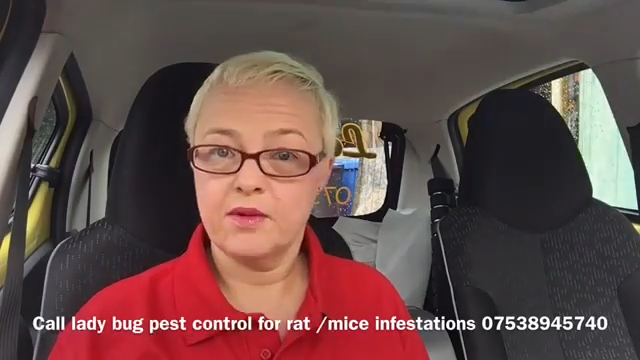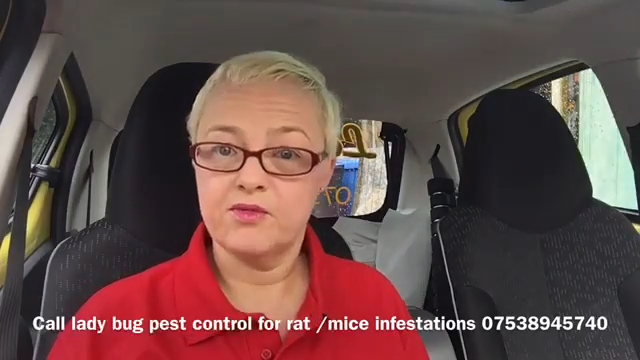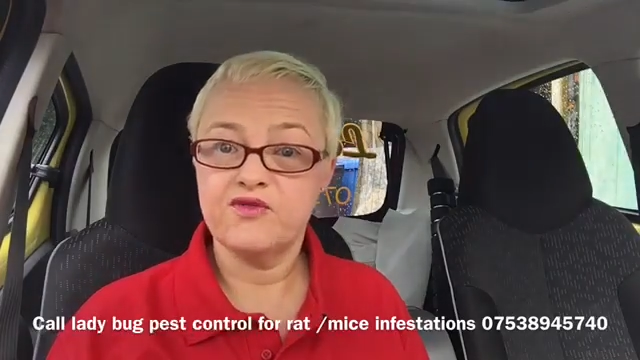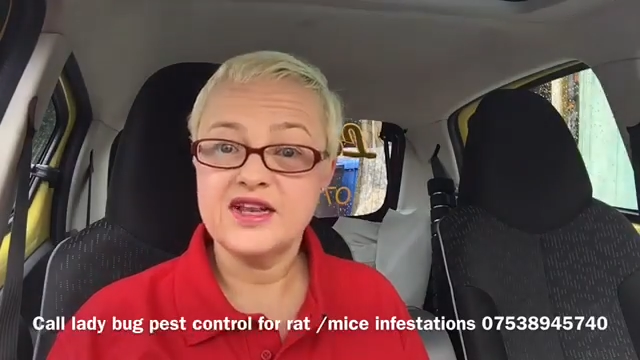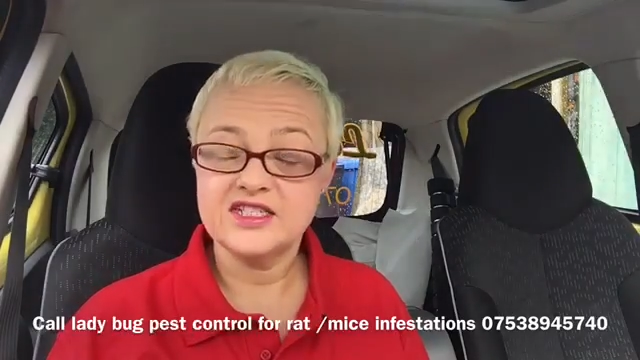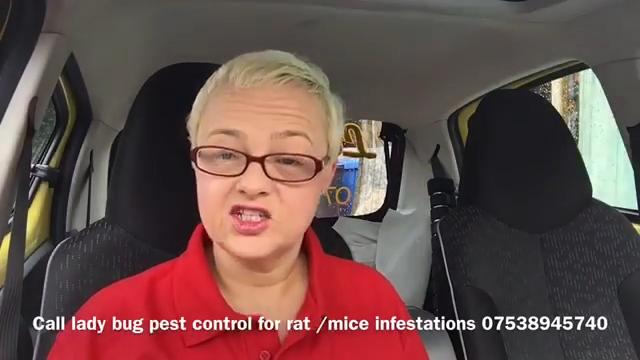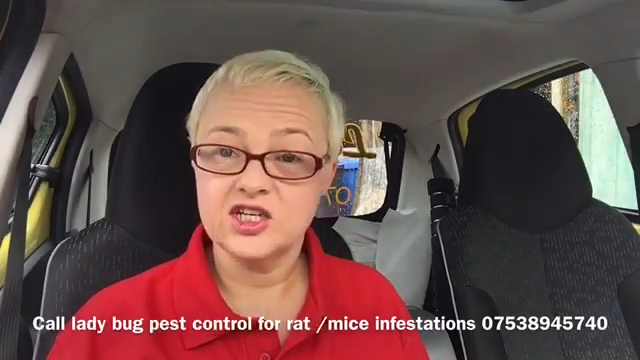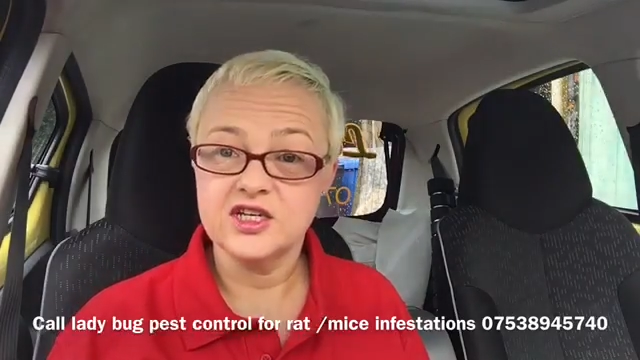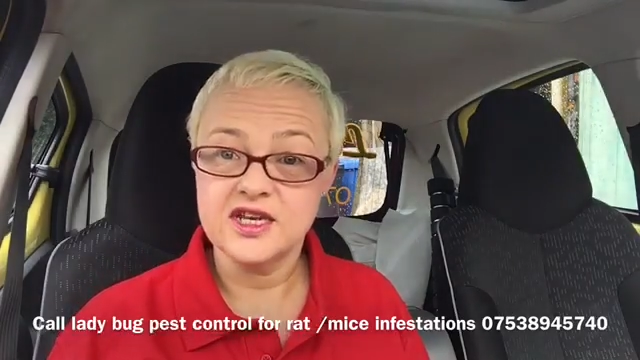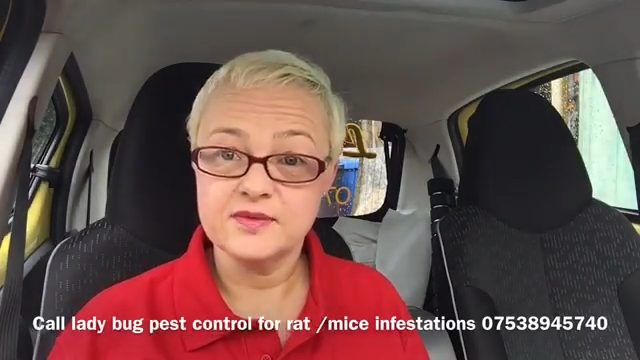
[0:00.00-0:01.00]

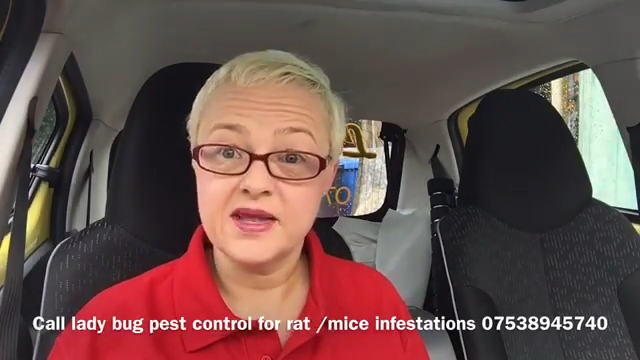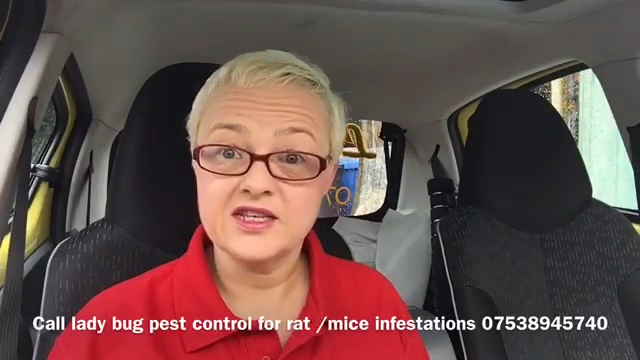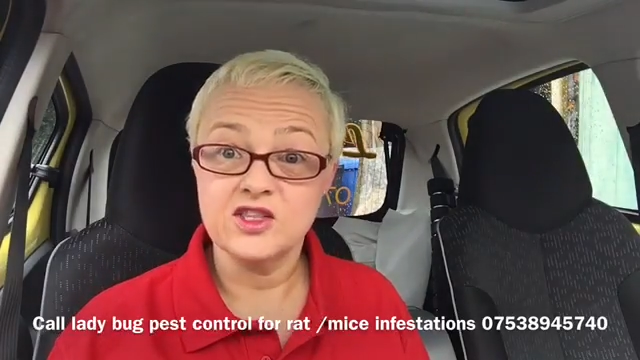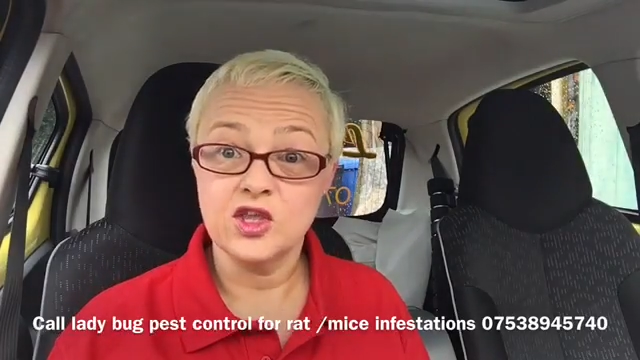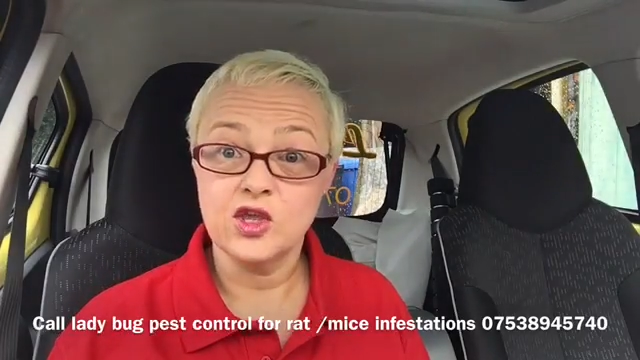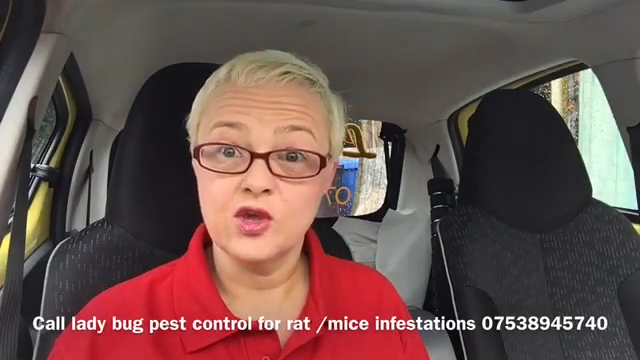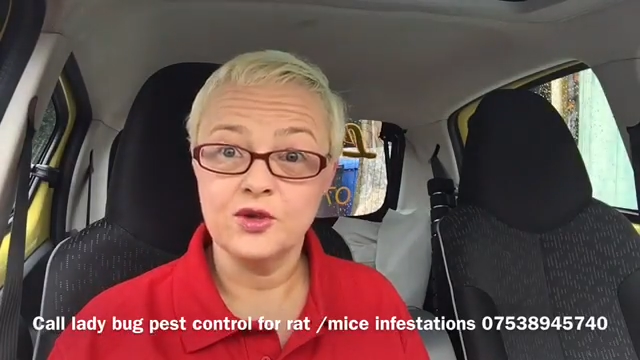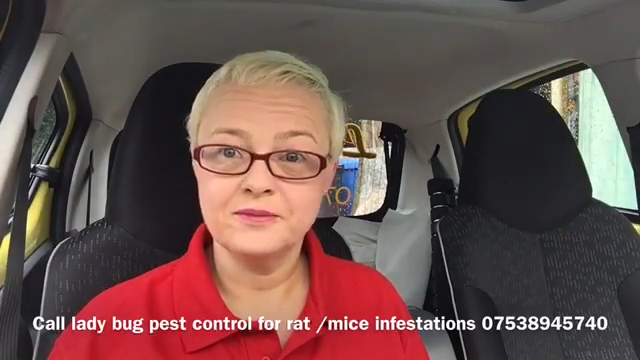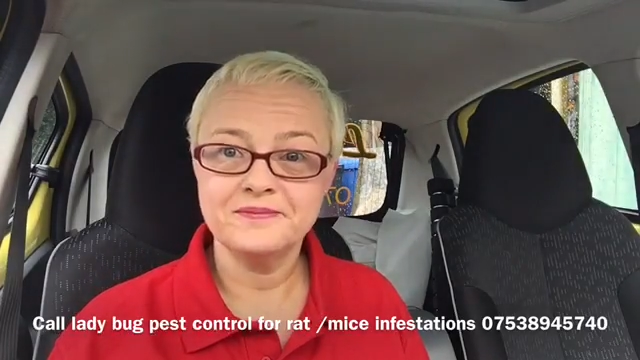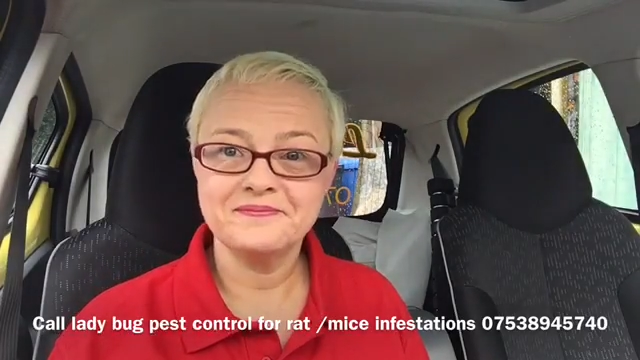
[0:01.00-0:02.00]
Prevention is better than cure.
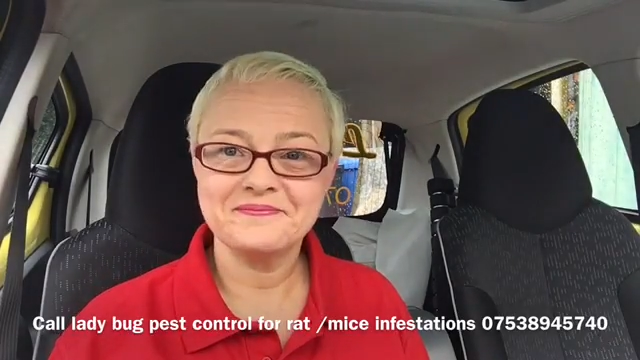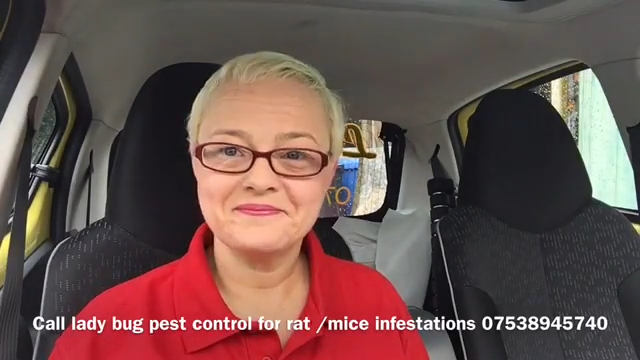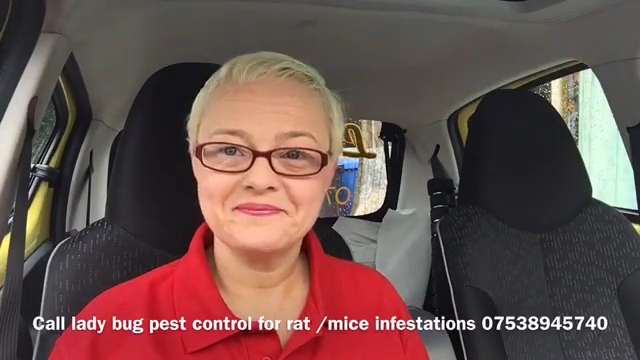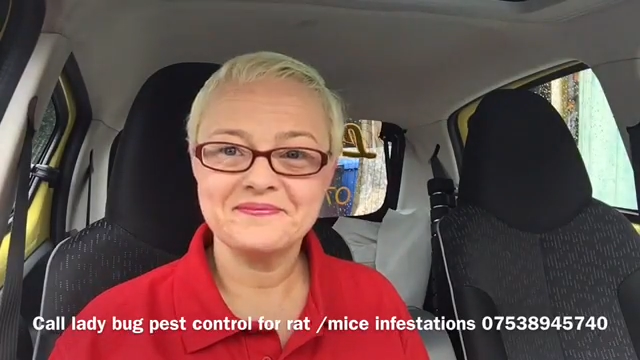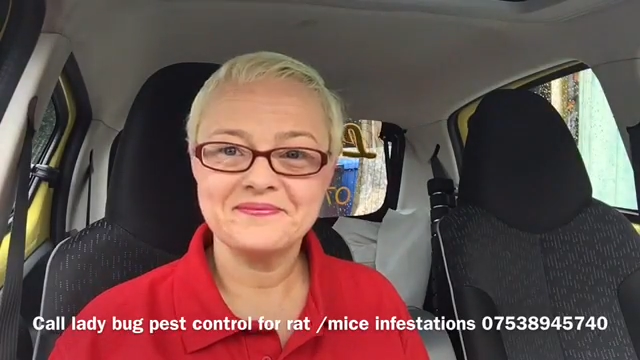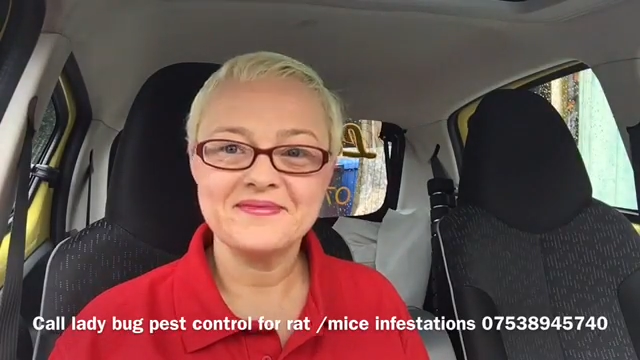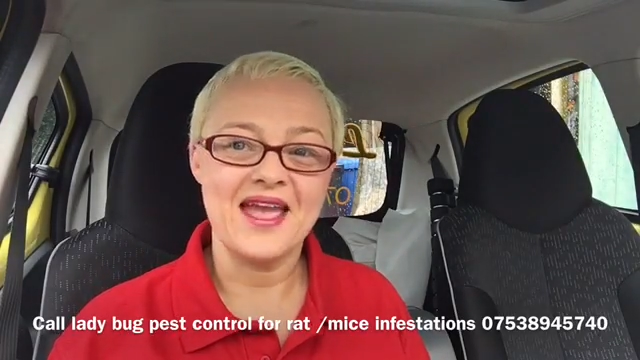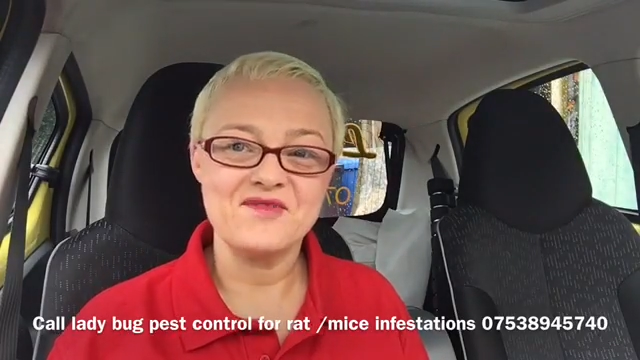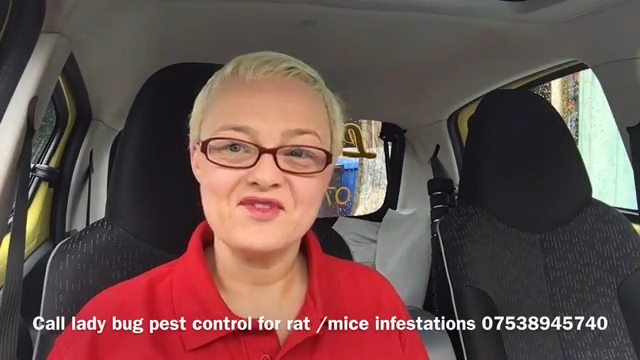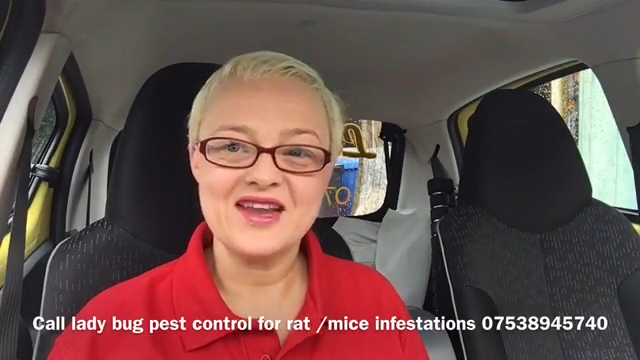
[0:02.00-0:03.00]

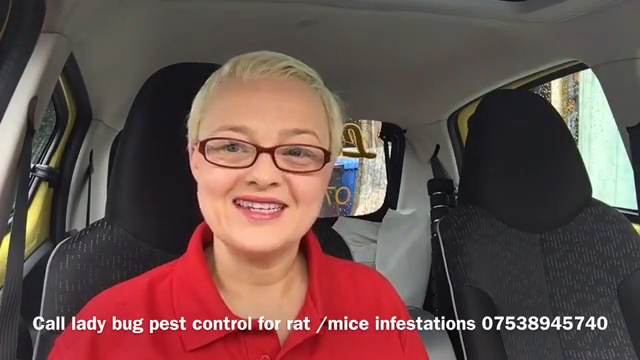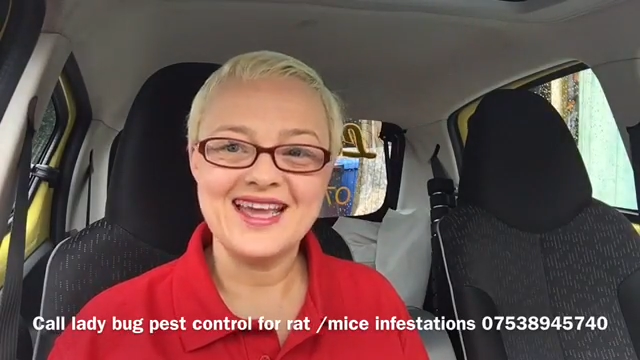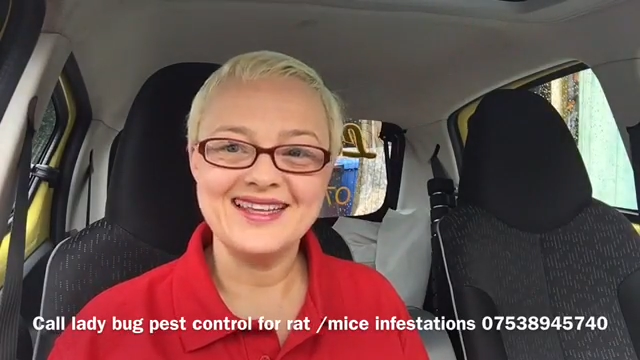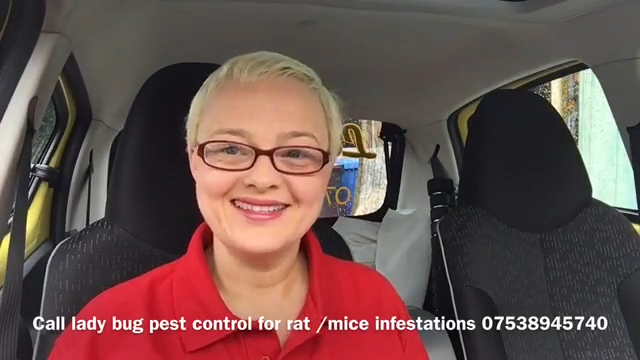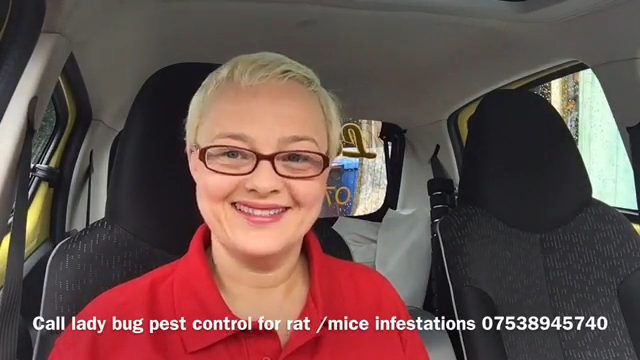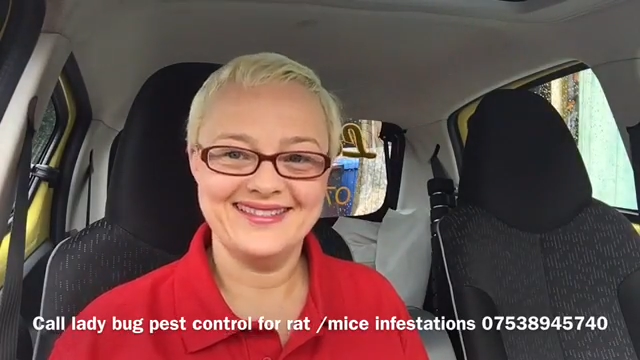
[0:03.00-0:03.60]
Have a great day.